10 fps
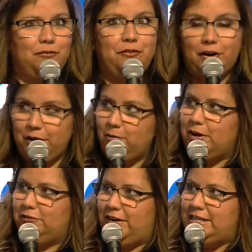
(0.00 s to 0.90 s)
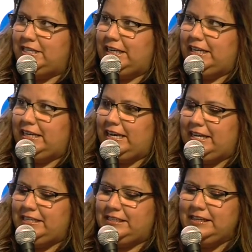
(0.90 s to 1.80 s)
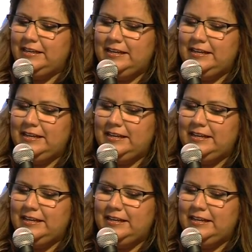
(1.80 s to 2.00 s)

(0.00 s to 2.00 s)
very well funded, and